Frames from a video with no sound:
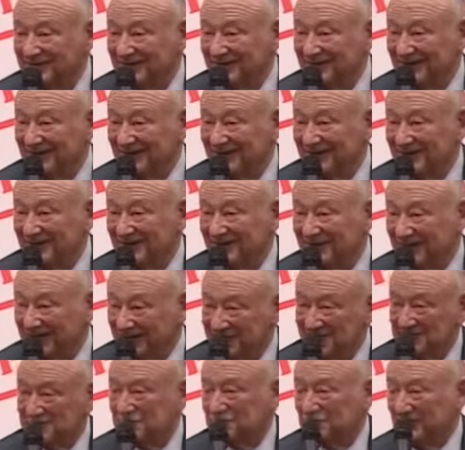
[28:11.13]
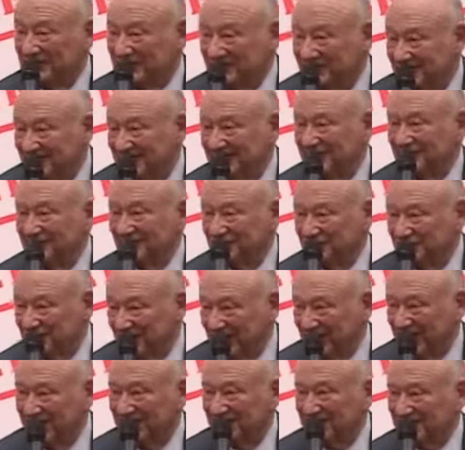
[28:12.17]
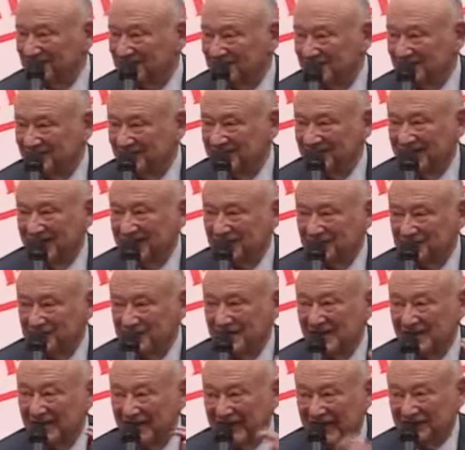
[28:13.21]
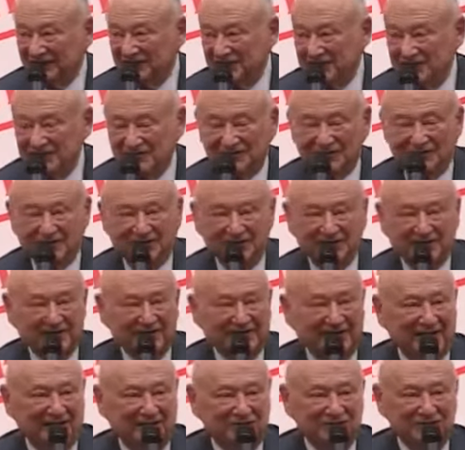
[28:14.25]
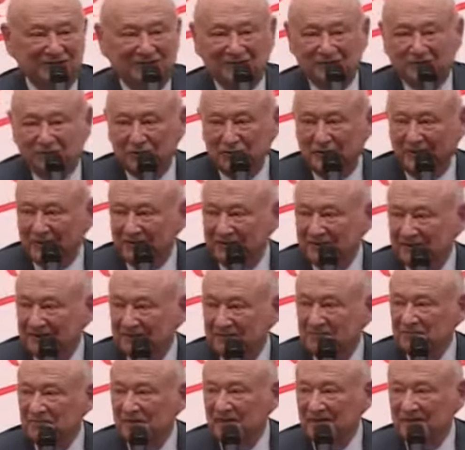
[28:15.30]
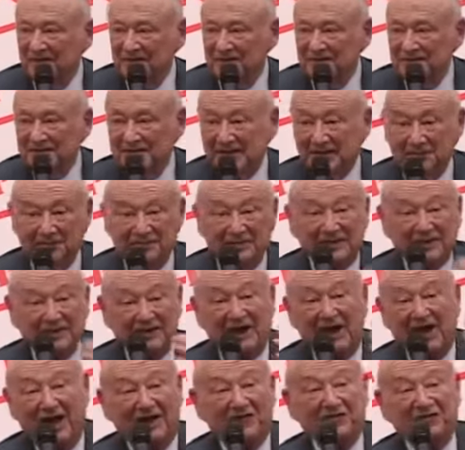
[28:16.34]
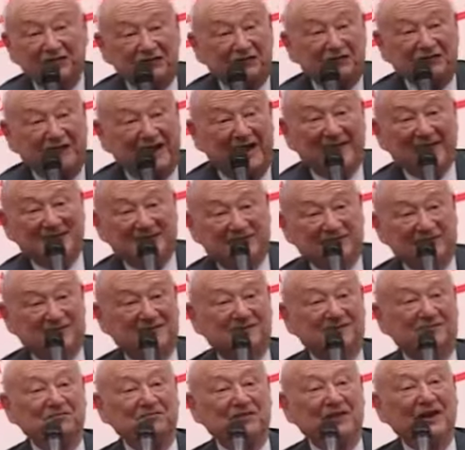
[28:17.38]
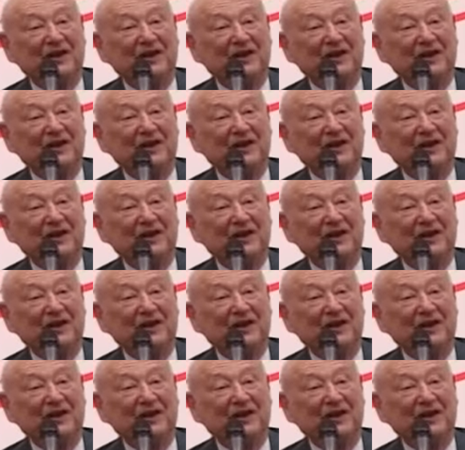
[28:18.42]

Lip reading: That's Britain and France and the others at the Security Council or at the Assembly, and on the fence.